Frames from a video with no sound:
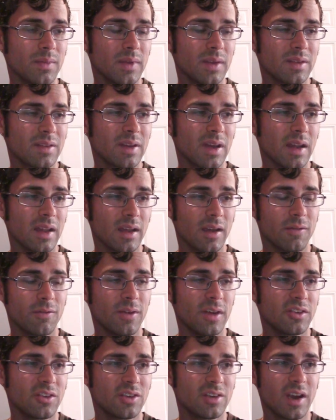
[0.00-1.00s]
it's kind of like a
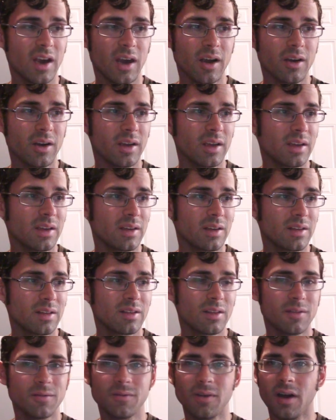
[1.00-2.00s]
vegetarian
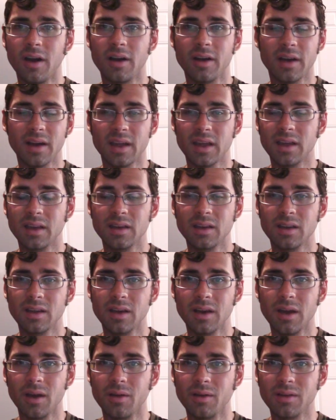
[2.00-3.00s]
safari,
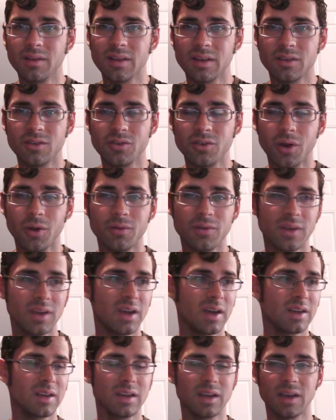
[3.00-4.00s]
you know. It's like trophy
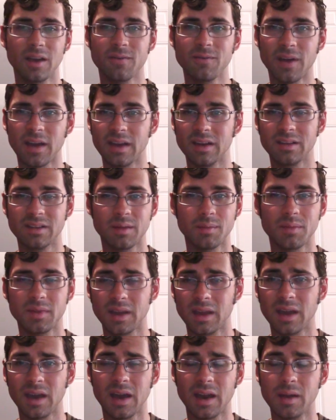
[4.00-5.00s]
hunting. I find
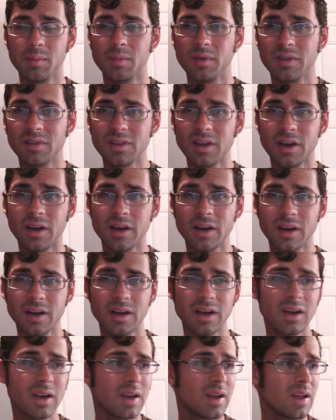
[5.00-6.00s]
something kind of
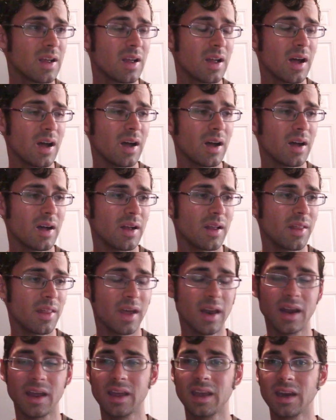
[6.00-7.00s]
bizarre
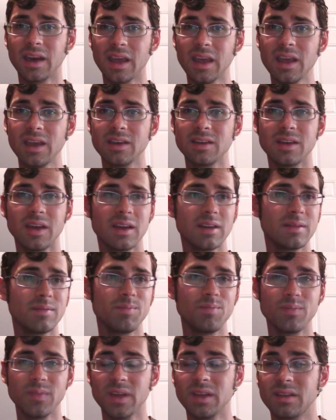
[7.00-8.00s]
that I can eat,
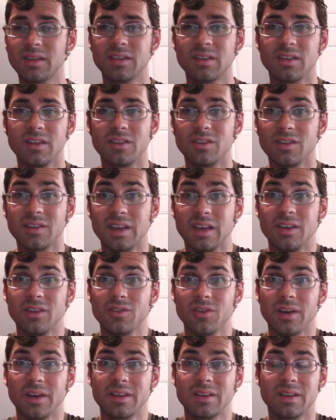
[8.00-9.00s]
and it's just
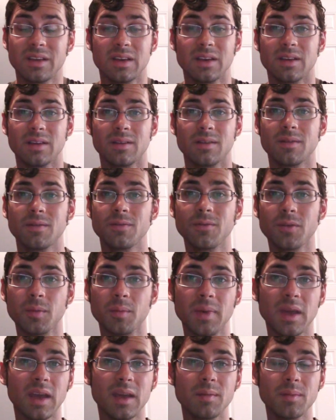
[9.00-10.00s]
interesting for
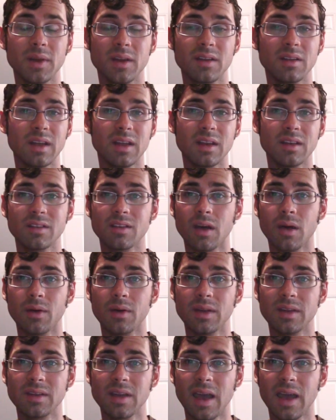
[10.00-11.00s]
me. But it's
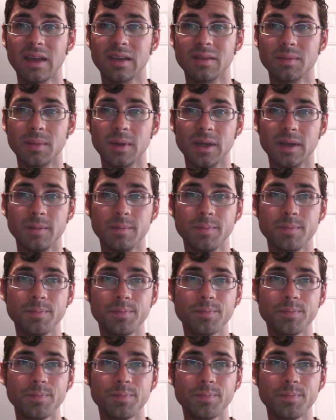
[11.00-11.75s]
always has been.